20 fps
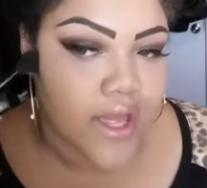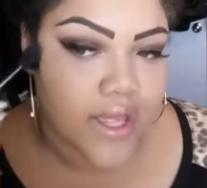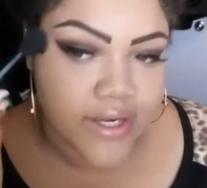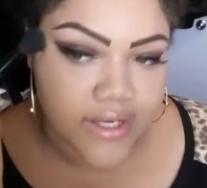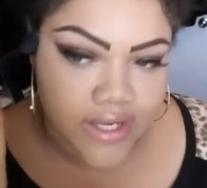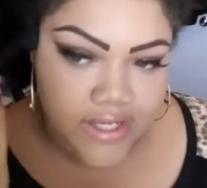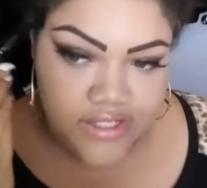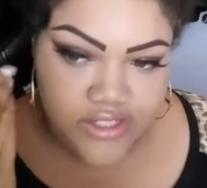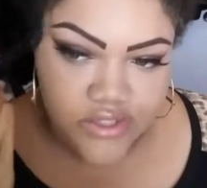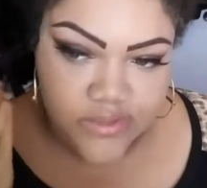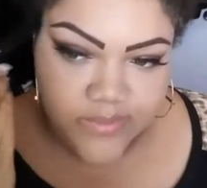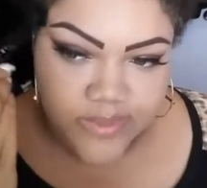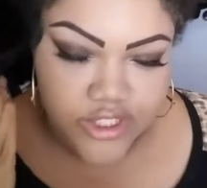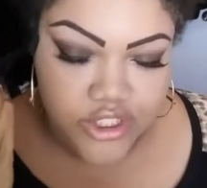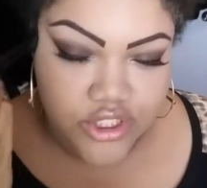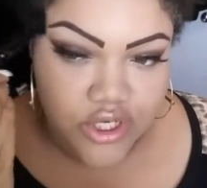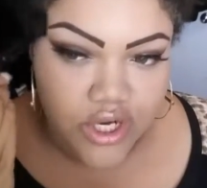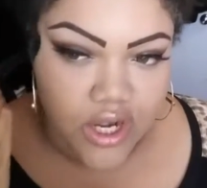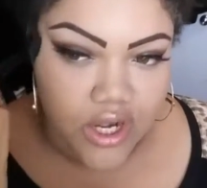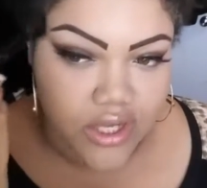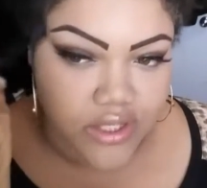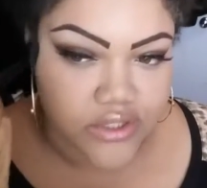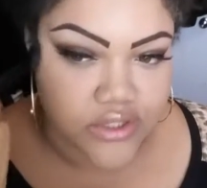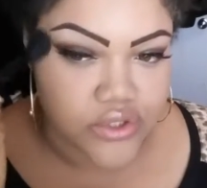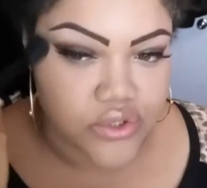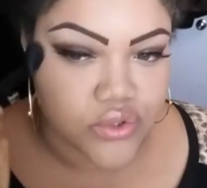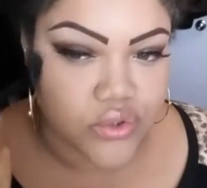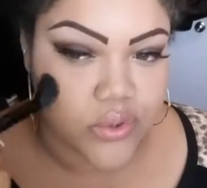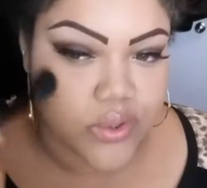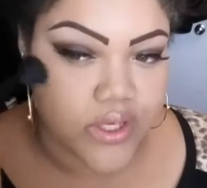and not so much
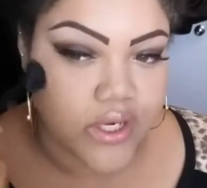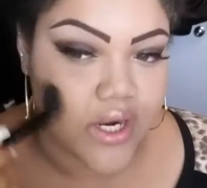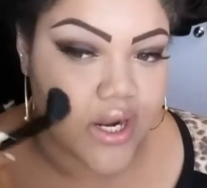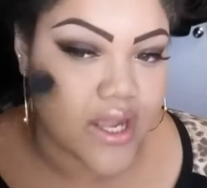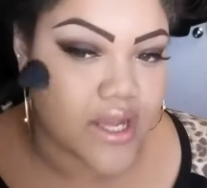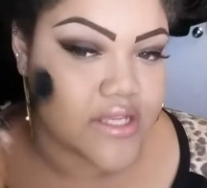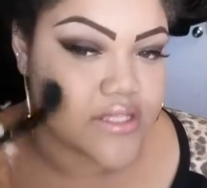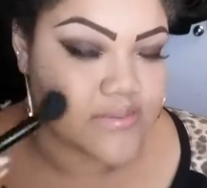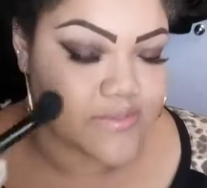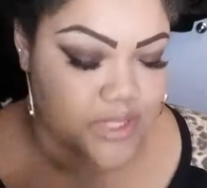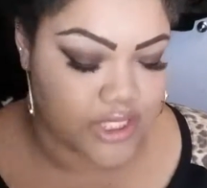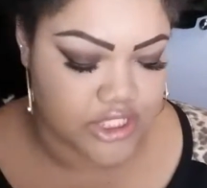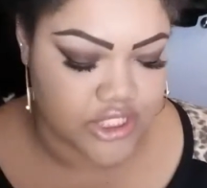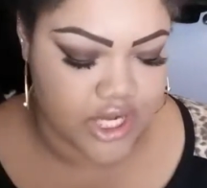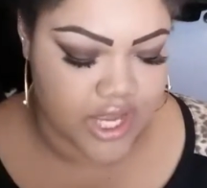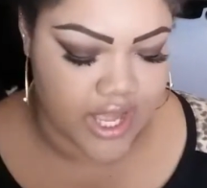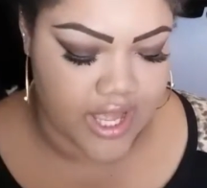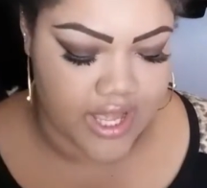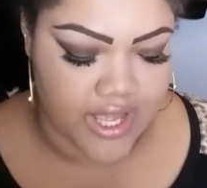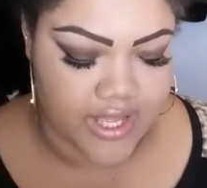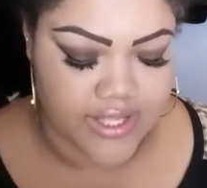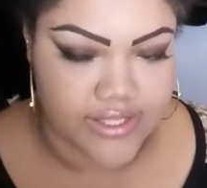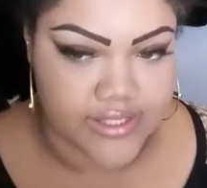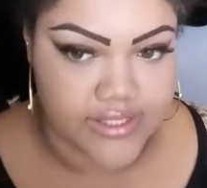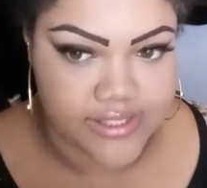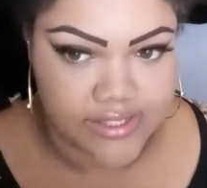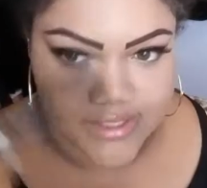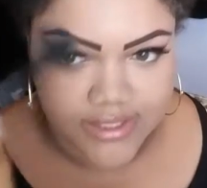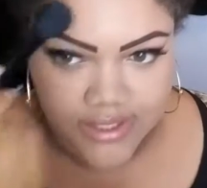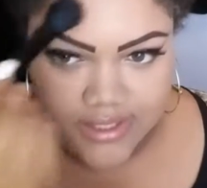contour as much
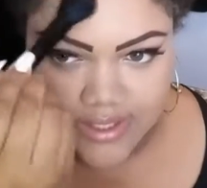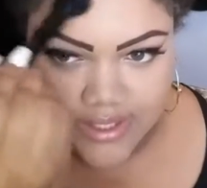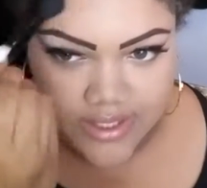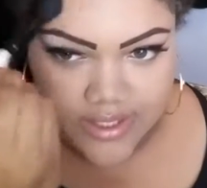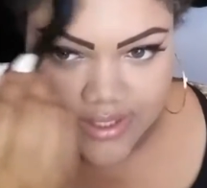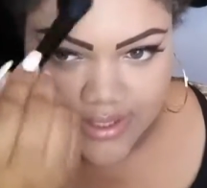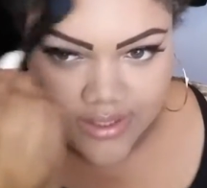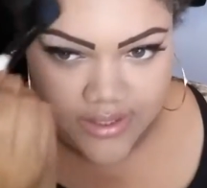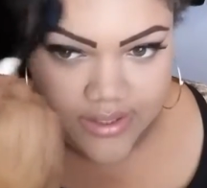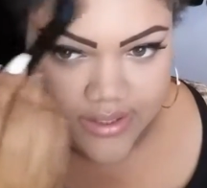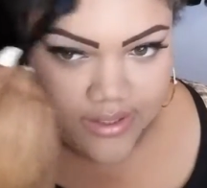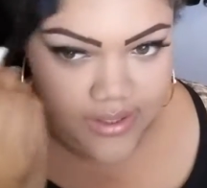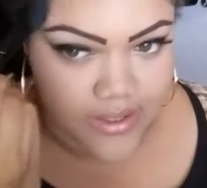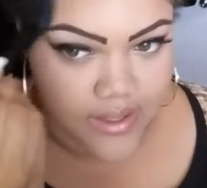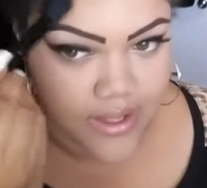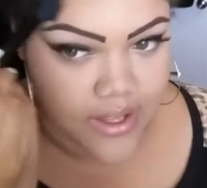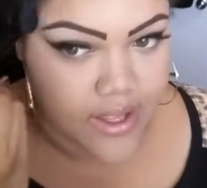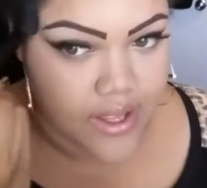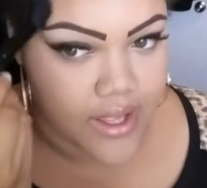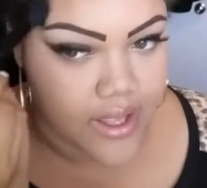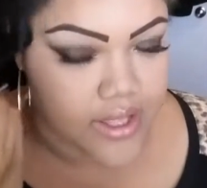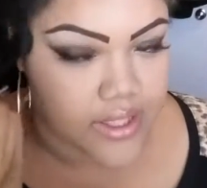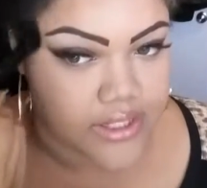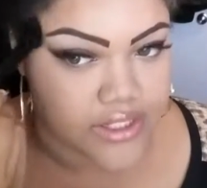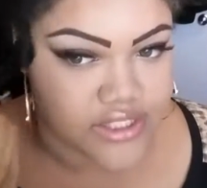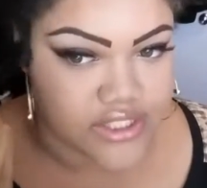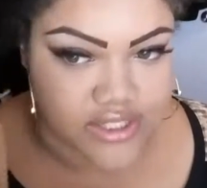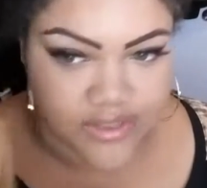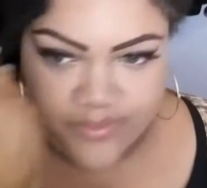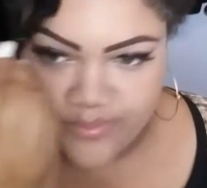as
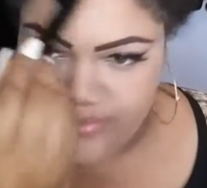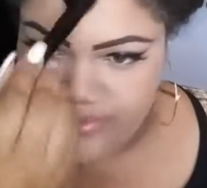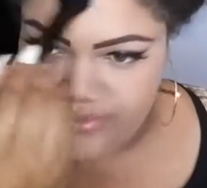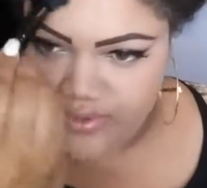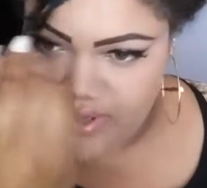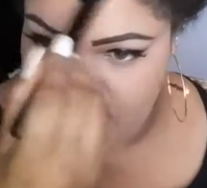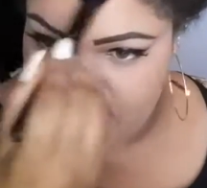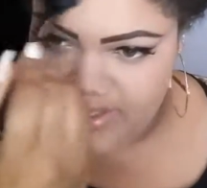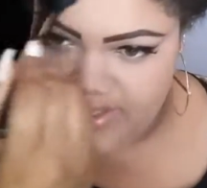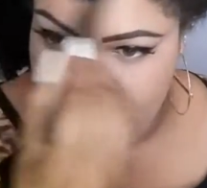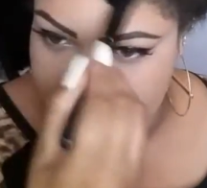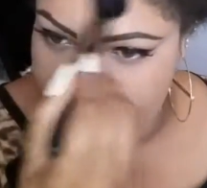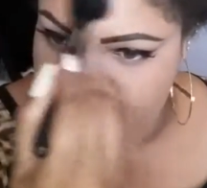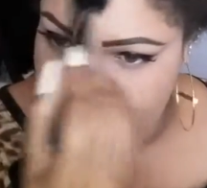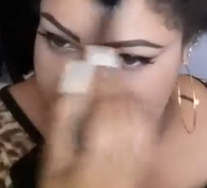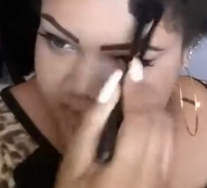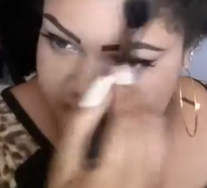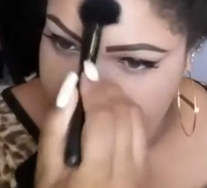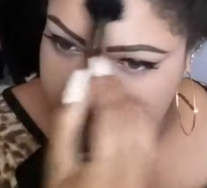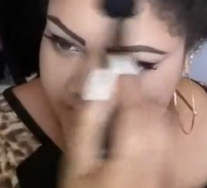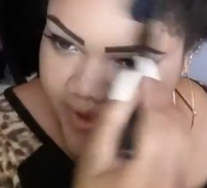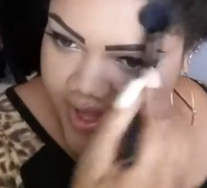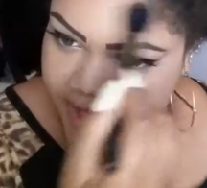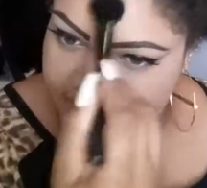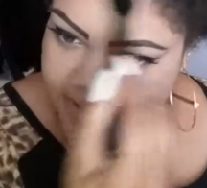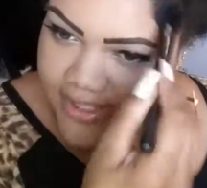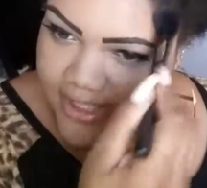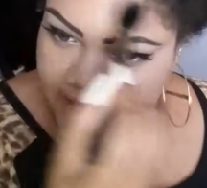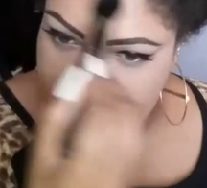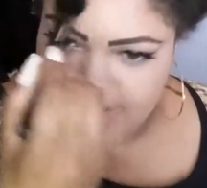just bronze up the
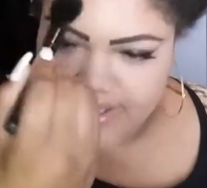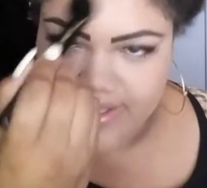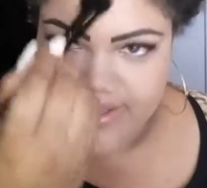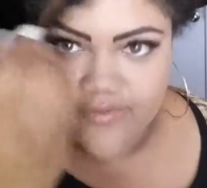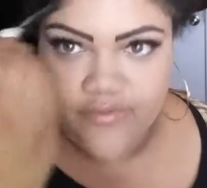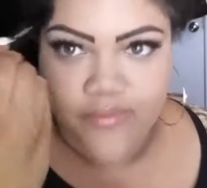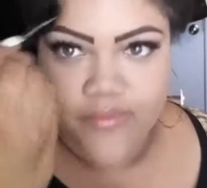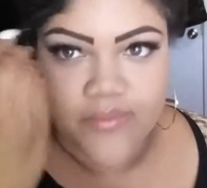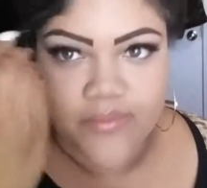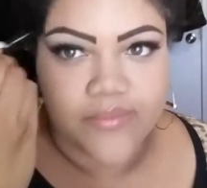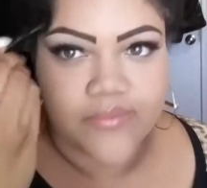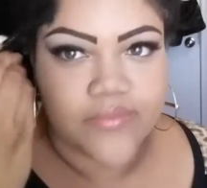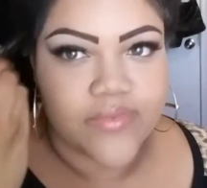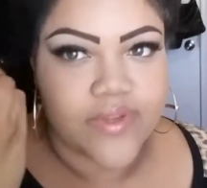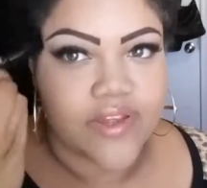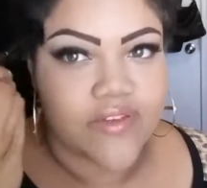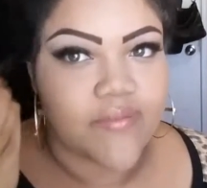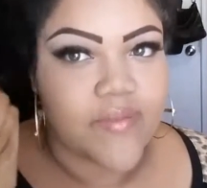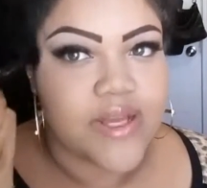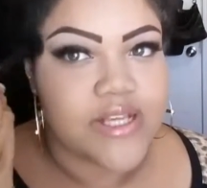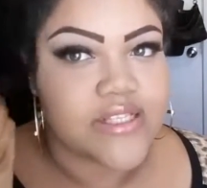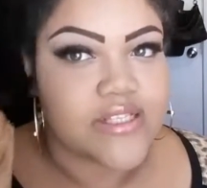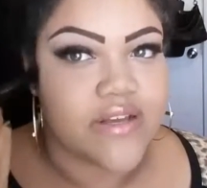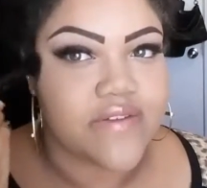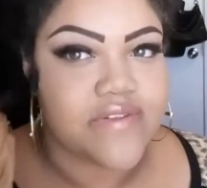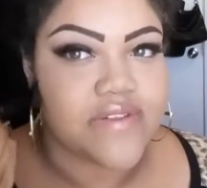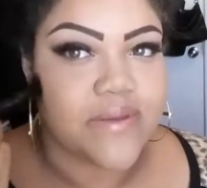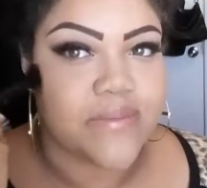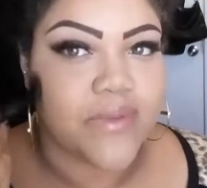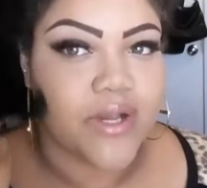face, like give
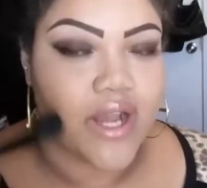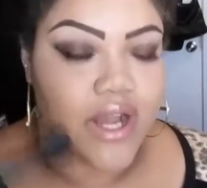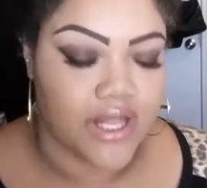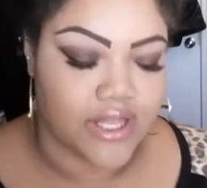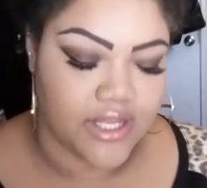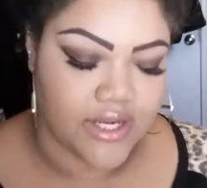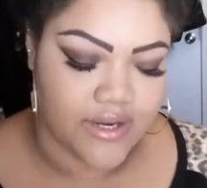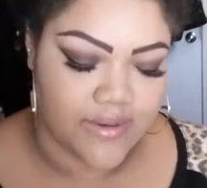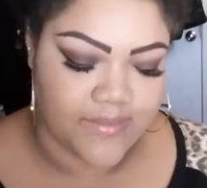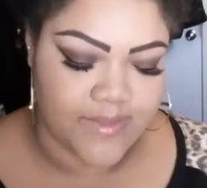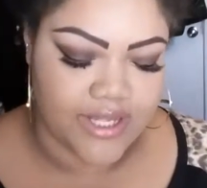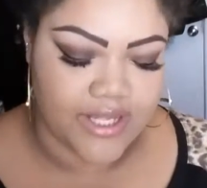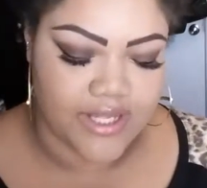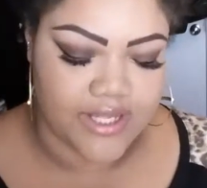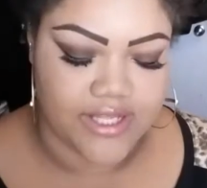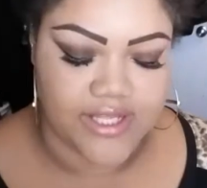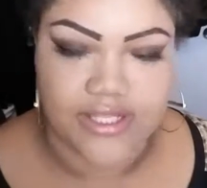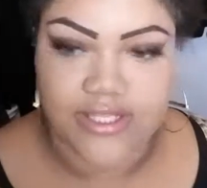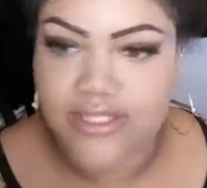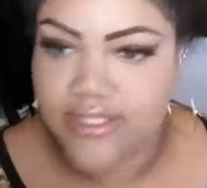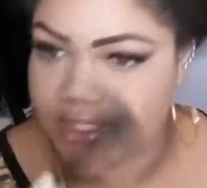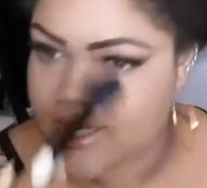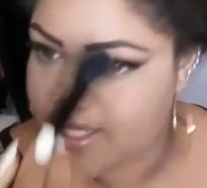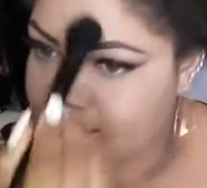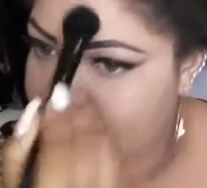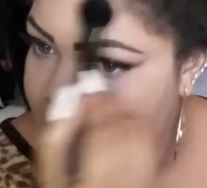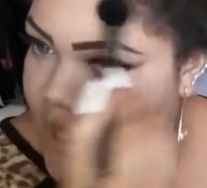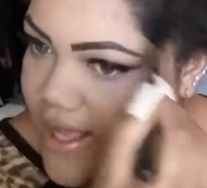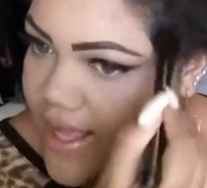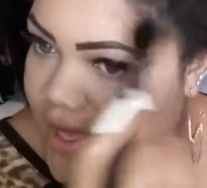myself some color, because,
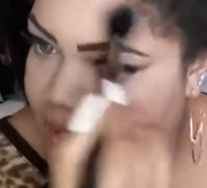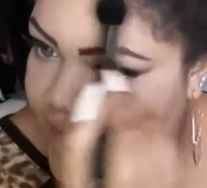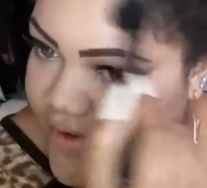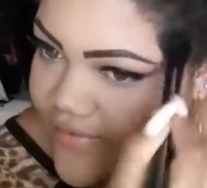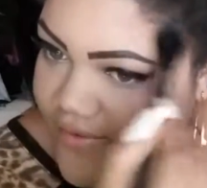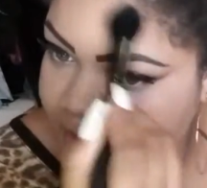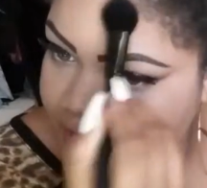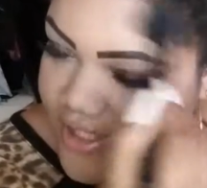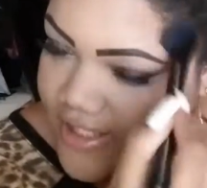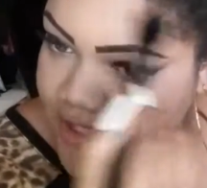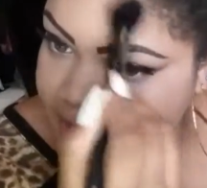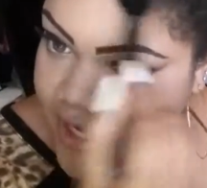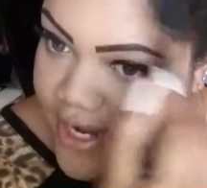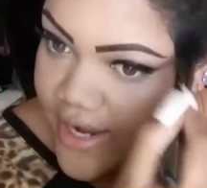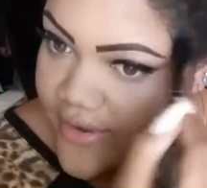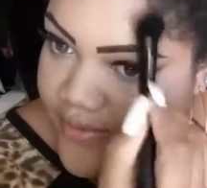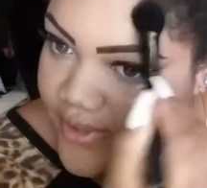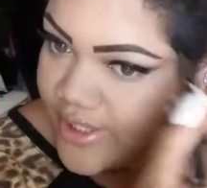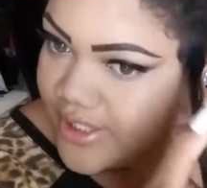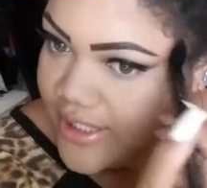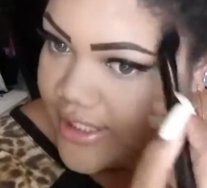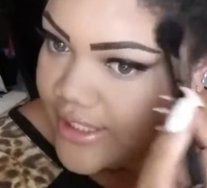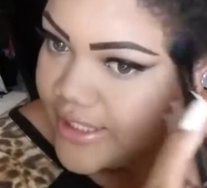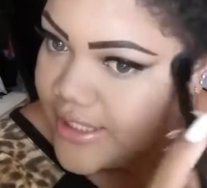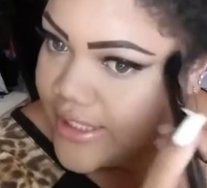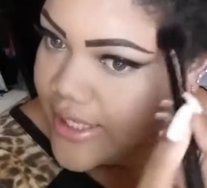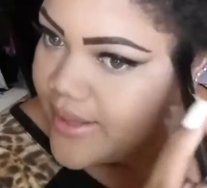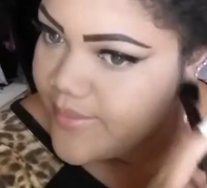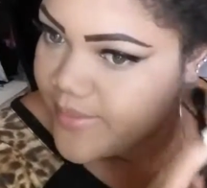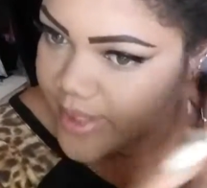and I feel like today I really
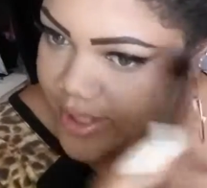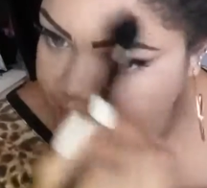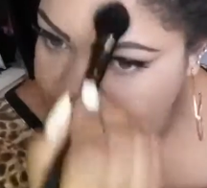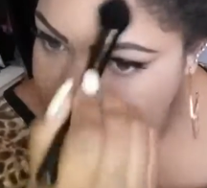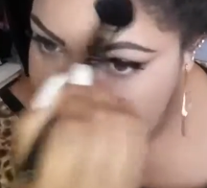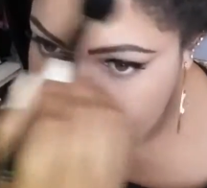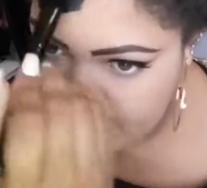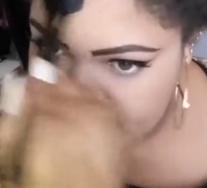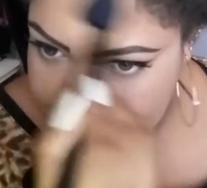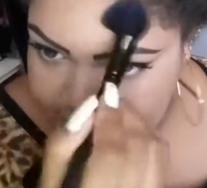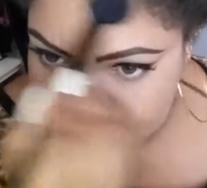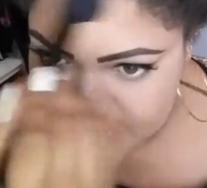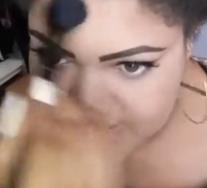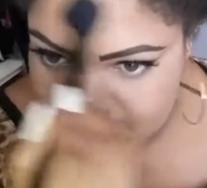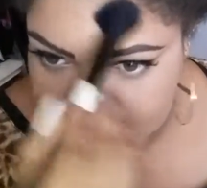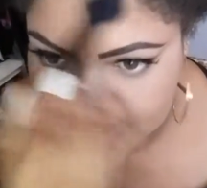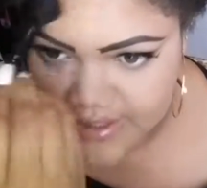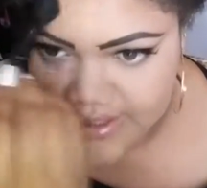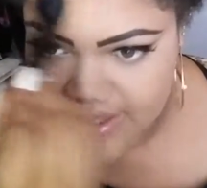need it because